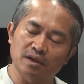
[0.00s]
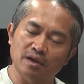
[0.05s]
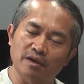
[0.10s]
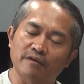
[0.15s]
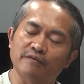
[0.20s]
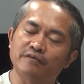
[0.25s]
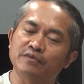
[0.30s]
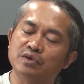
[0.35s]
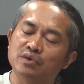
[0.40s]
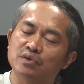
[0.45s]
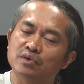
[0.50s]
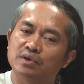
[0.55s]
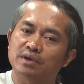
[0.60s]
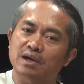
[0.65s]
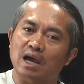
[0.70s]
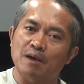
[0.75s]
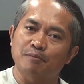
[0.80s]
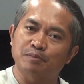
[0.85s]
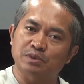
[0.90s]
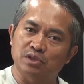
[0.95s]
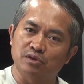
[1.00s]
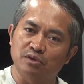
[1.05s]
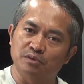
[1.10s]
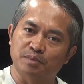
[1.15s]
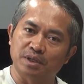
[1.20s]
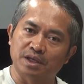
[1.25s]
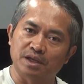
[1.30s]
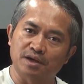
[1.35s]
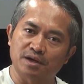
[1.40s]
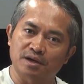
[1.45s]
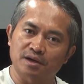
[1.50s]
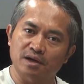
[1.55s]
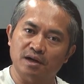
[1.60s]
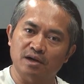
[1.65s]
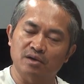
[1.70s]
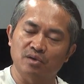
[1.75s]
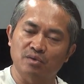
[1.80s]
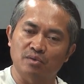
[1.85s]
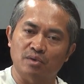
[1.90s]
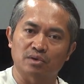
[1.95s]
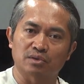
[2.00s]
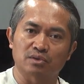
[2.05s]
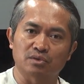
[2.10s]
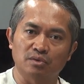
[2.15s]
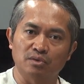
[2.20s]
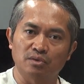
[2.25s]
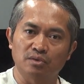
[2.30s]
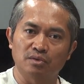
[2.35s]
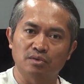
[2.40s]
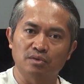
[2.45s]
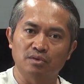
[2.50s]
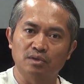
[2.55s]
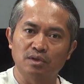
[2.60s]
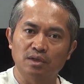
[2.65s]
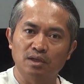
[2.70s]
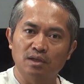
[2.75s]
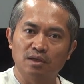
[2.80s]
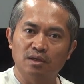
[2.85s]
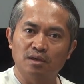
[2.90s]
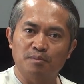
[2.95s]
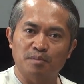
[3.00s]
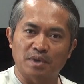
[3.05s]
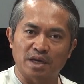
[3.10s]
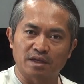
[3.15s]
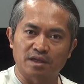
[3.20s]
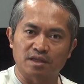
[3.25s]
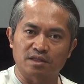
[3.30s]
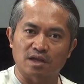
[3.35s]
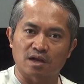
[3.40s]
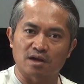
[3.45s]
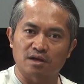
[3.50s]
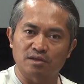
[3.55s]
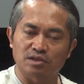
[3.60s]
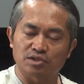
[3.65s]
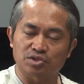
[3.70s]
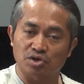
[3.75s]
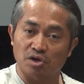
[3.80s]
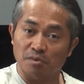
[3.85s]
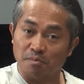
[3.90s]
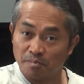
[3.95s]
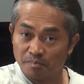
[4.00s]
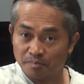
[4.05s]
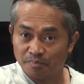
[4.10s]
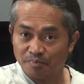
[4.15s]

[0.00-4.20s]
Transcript: If you're an absolute beginner and you want to buy a guitar in the shop,